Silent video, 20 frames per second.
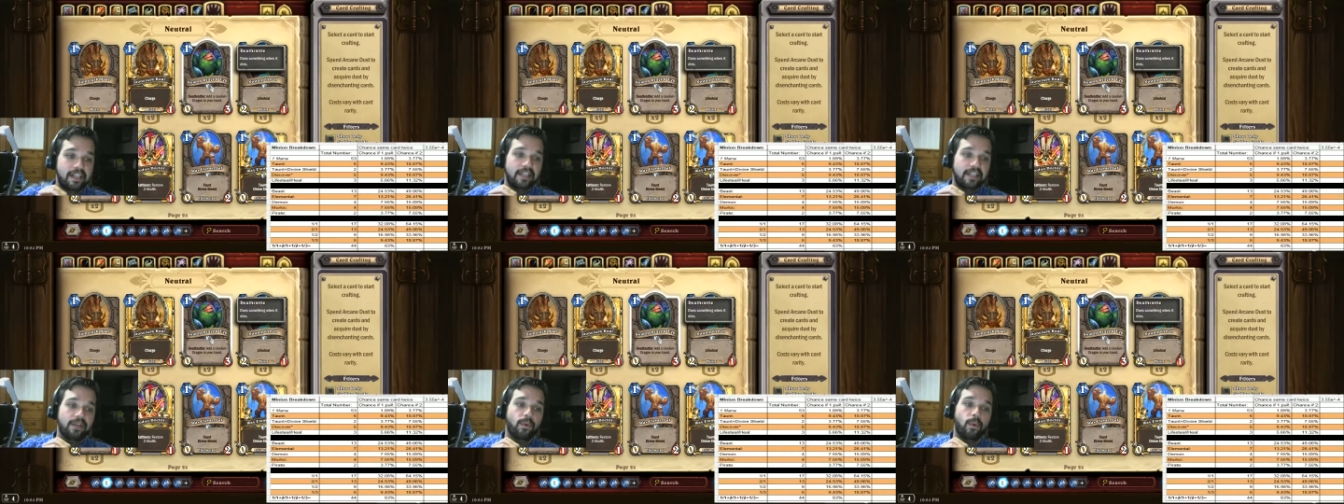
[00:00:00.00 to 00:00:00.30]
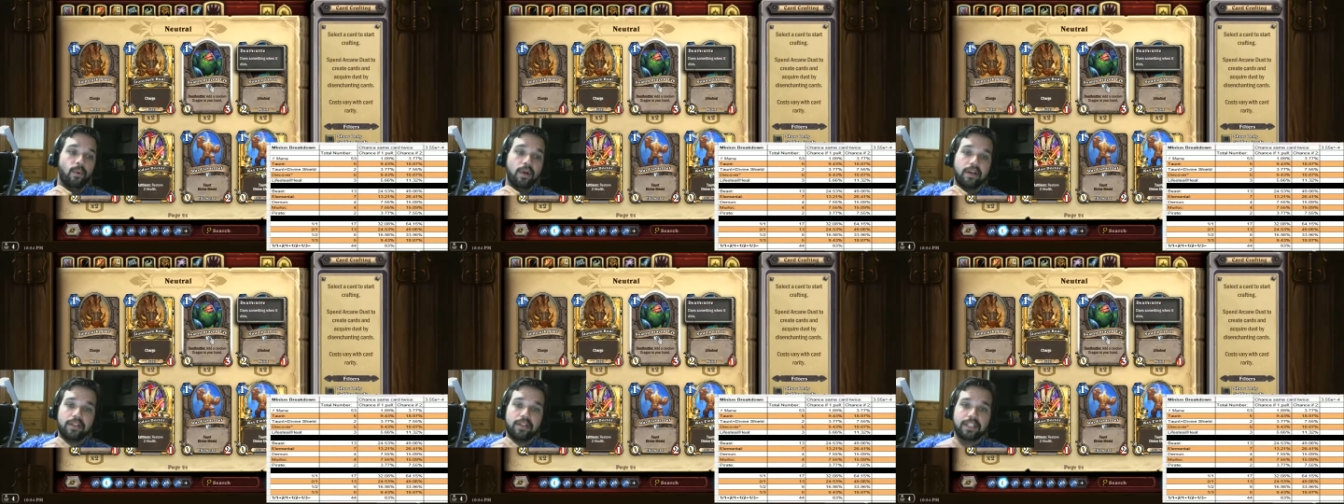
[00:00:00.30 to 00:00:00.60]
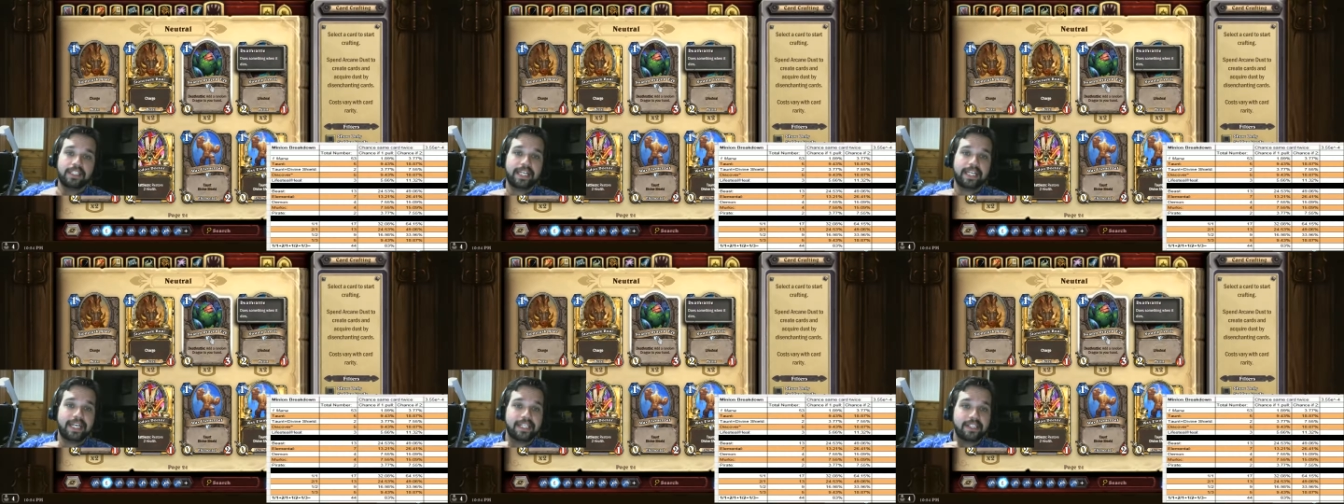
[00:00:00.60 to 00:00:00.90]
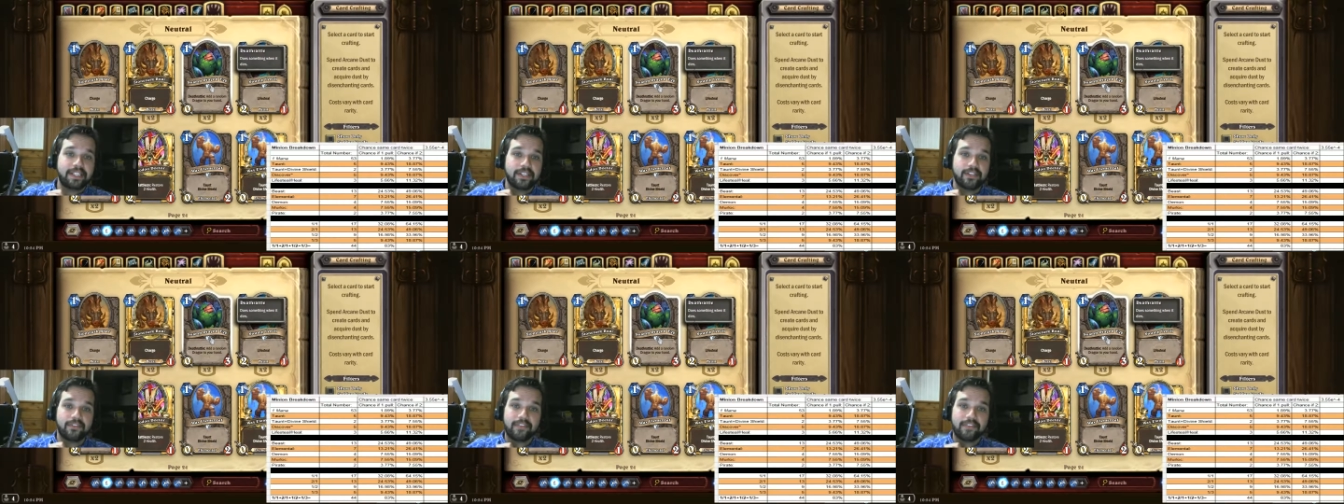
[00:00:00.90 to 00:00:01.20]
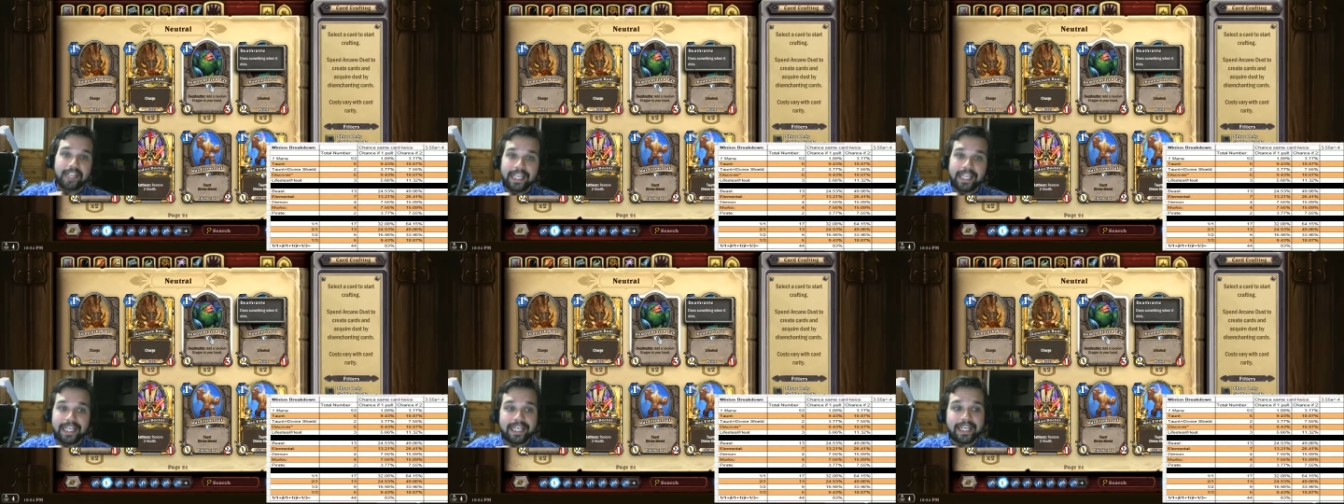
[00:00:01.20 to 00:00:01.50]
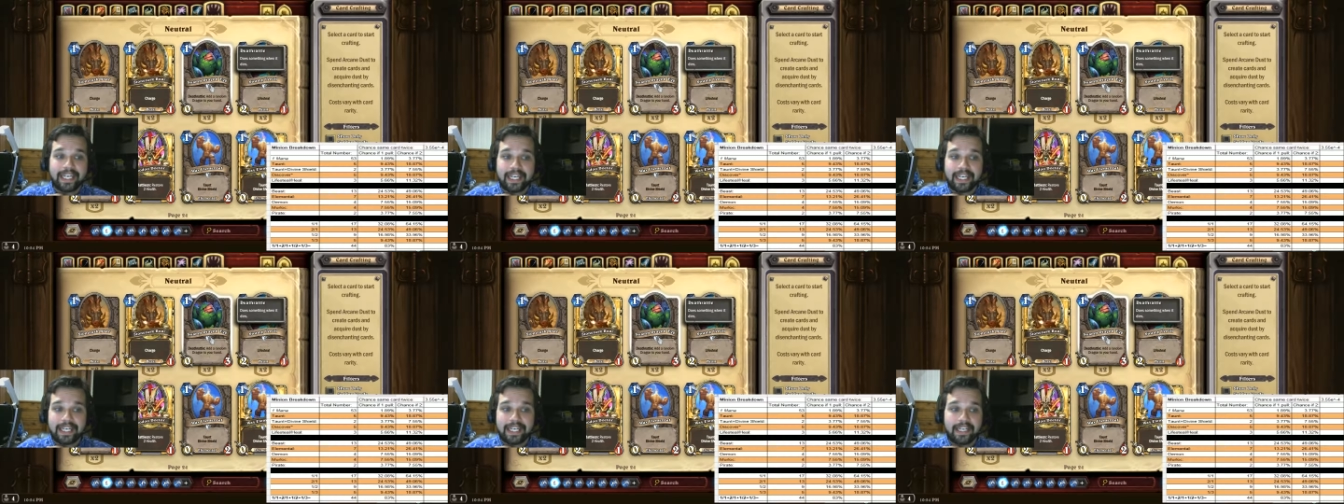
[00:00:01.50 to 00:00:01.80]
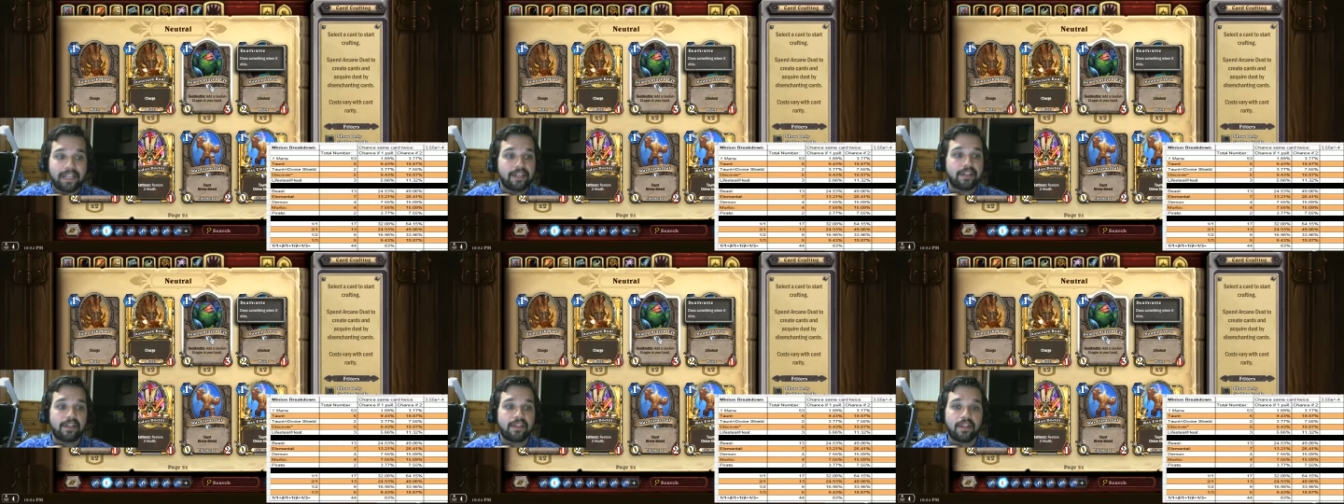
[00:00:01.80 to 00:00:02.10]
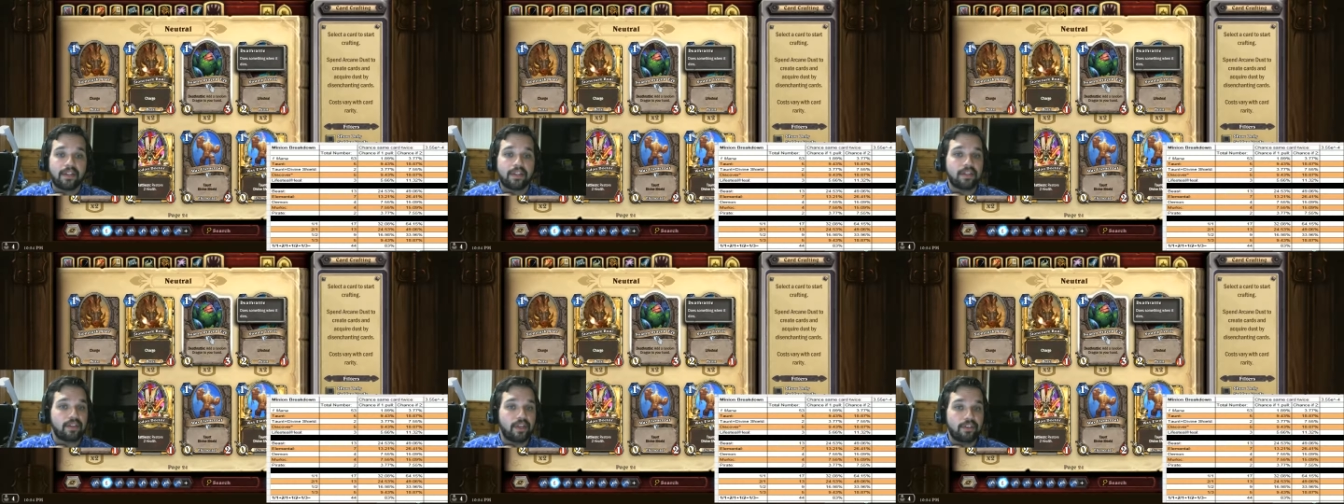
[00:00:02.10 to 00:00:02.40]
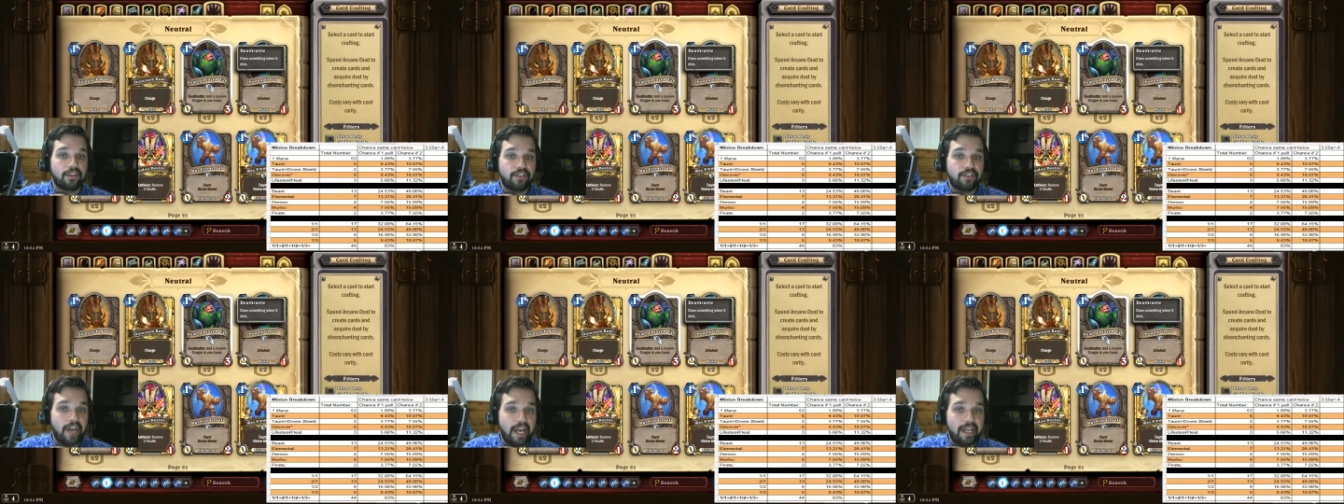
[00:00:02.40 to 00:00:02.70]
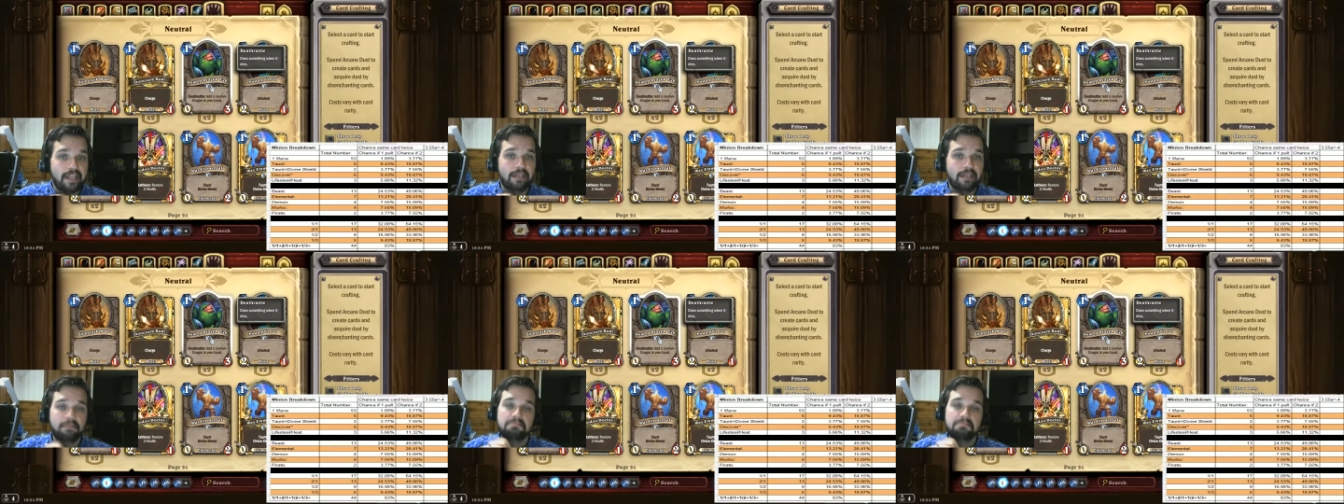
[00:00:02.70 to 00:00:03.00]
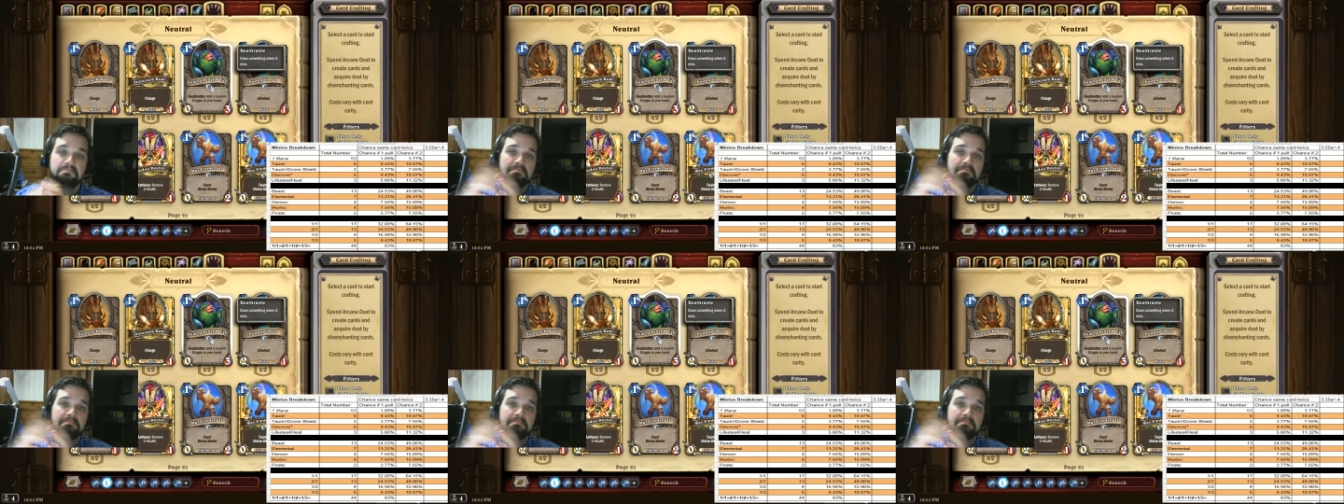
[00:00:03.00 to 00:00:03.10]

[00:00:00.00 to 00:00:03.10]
What are the chances of getting the dragon?